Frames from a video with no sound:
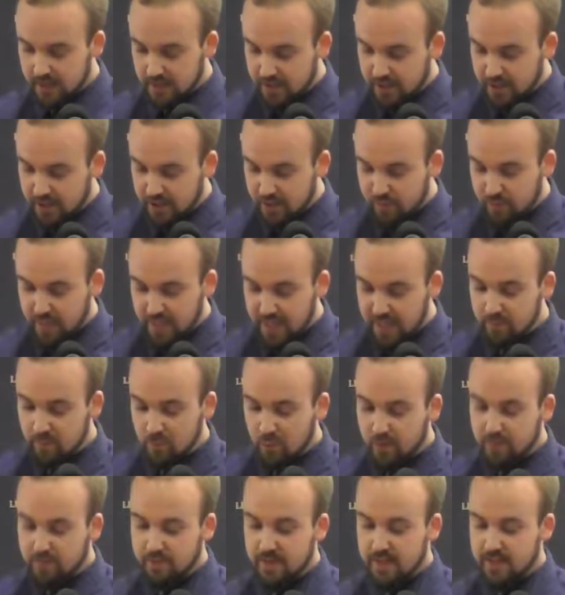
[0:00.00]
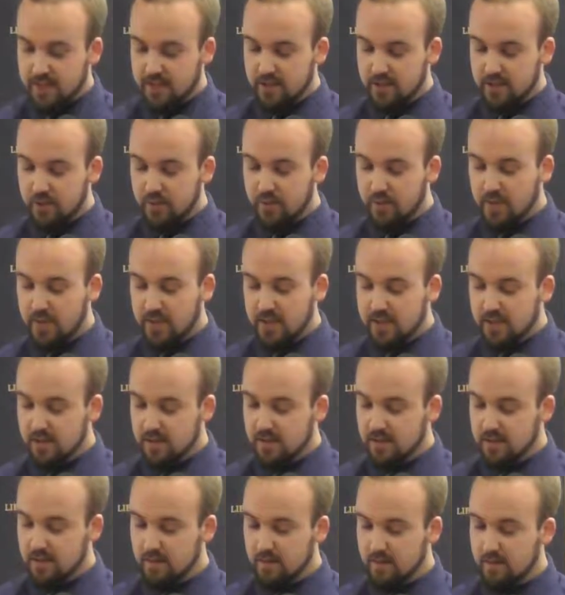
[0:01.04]
You can make more friends in 2
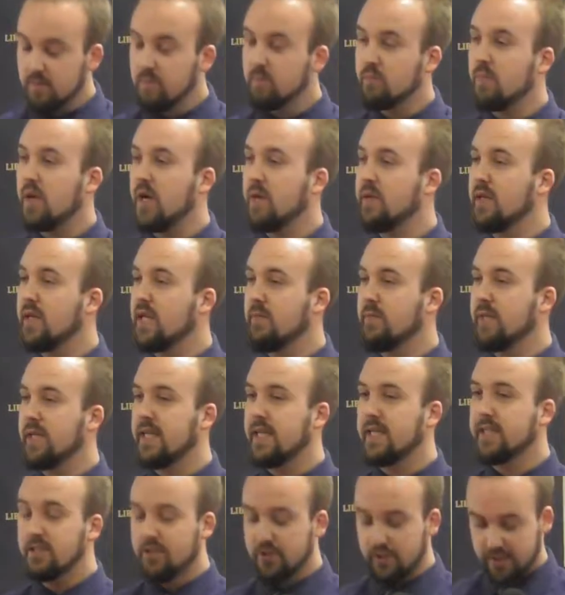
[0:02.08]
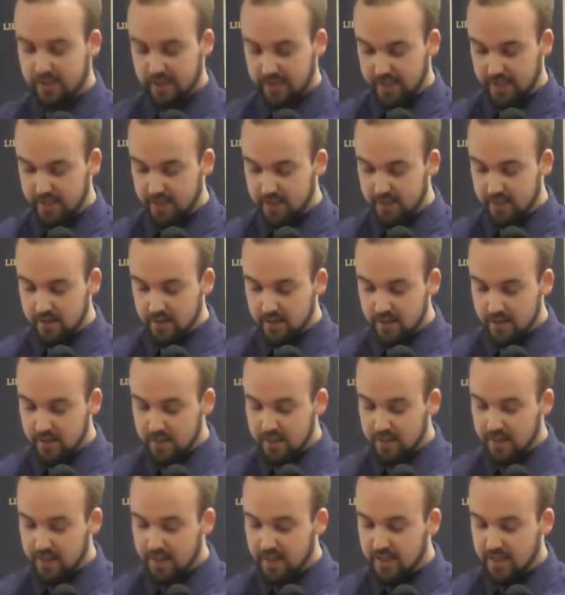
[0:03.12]
months by becoming interested
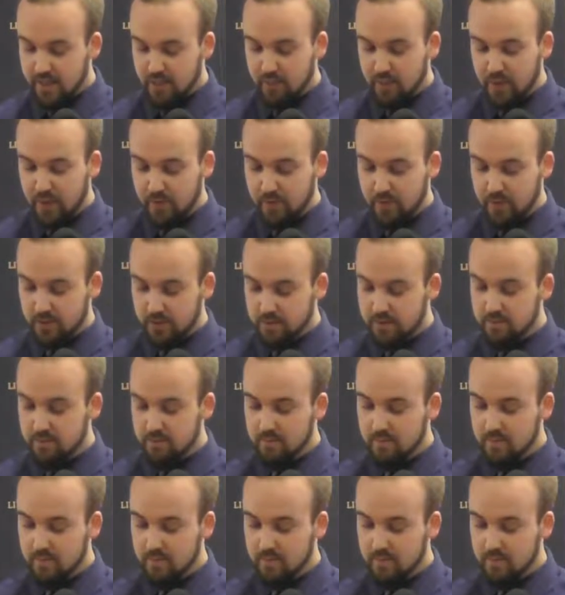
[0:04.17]
in other people